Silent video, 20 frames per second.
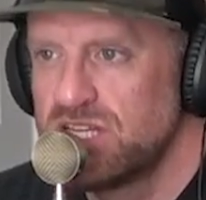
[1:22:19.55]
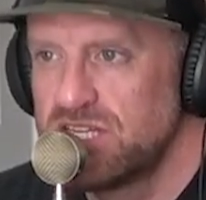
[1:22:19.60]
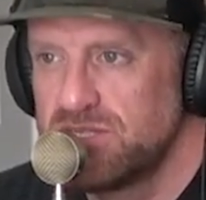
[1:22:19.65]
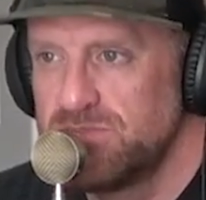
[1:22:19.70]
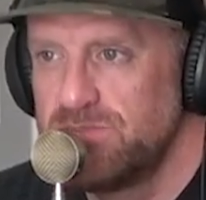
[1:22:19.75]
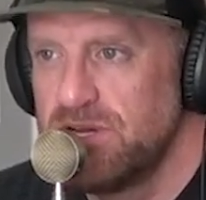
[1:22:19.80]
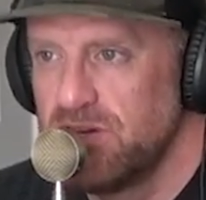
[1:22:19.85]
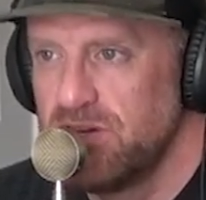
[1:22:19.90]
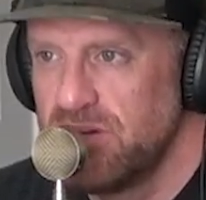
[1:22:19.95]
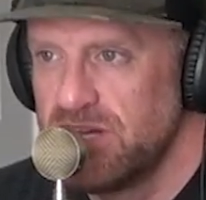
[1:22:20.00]

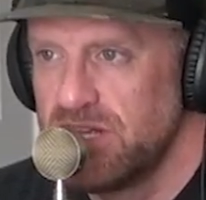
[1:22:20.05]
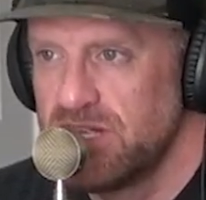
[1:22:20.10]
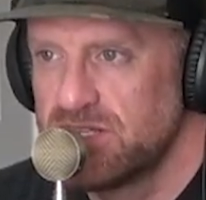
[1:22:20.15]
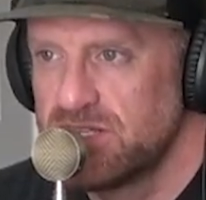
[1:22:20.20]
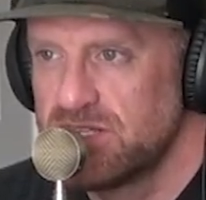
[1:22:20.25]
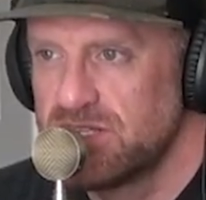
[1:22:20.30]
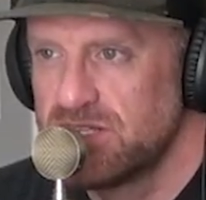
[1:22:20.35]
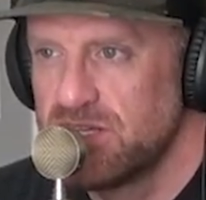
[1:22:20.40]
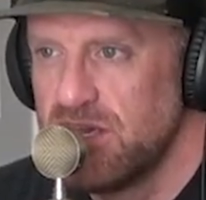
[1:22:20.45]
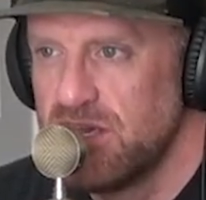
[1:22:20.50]

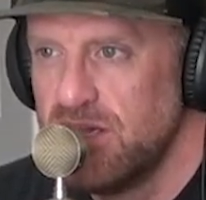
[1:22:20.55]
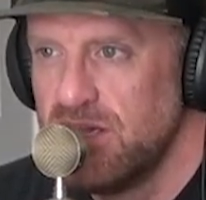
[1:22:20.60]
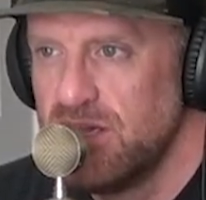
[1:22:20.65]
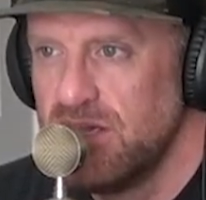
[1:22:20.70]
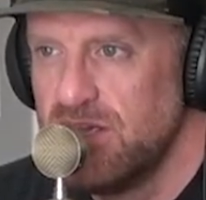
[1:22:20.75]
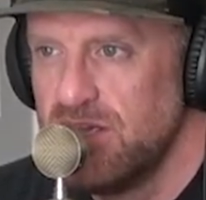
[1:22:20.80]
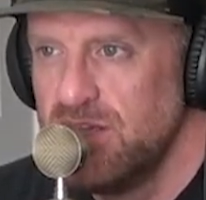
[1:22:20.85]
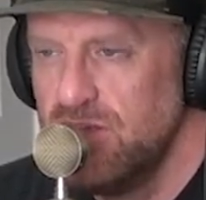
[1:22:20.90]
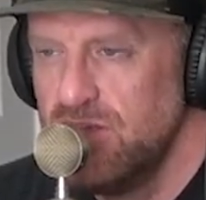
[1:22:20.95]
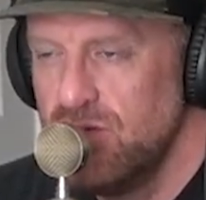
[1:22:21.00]
experience
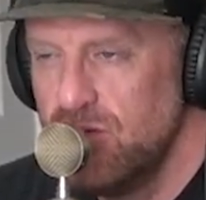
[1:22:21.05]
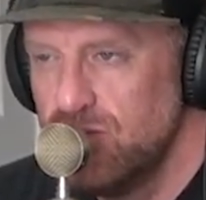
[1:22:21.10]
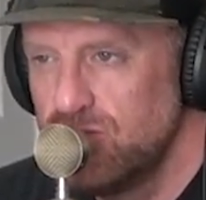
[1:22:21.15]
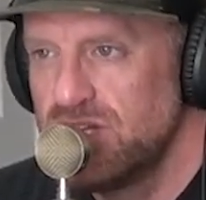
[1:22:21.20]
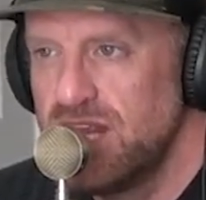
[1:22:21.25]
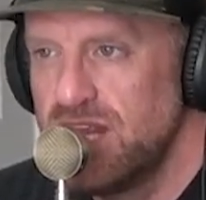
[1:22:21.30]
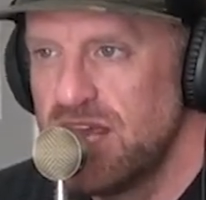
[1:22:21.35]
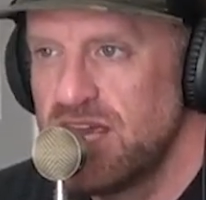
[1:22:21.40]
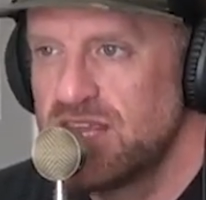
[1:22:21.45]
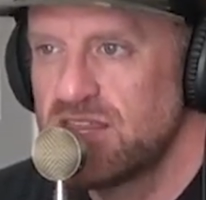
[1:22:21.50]

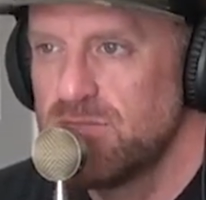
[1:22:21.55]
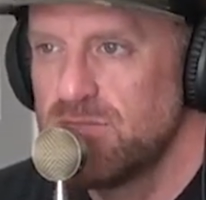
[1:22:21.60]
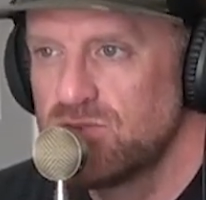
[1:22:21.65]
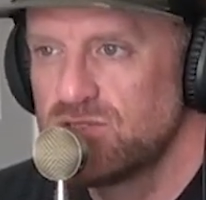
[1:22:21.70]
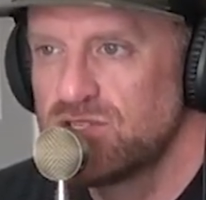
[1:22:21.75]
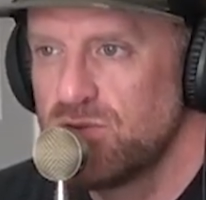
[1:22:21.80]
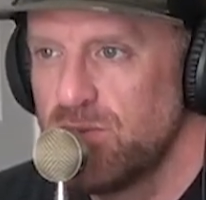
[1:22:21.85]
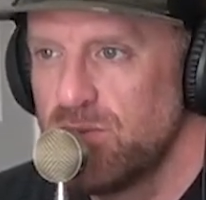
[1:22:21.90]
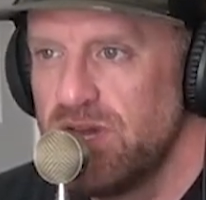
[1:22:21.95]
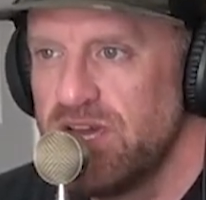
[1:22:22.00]
usually take the
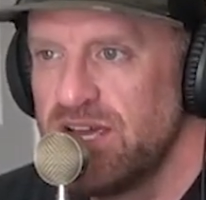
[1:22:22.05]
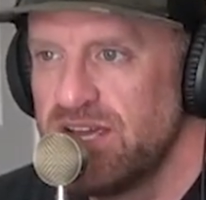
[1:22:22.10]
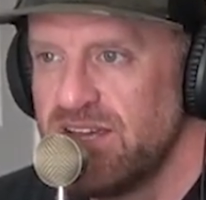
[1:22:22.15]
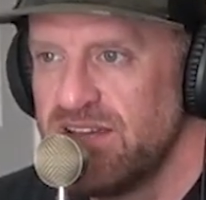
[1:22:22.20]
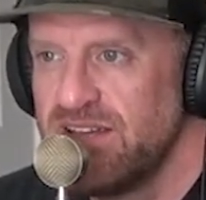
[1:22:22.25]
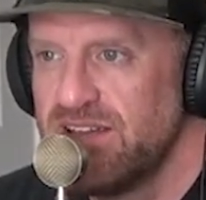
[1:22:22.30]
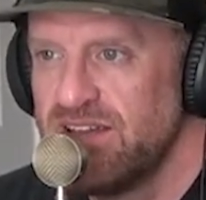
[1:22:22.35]
most away.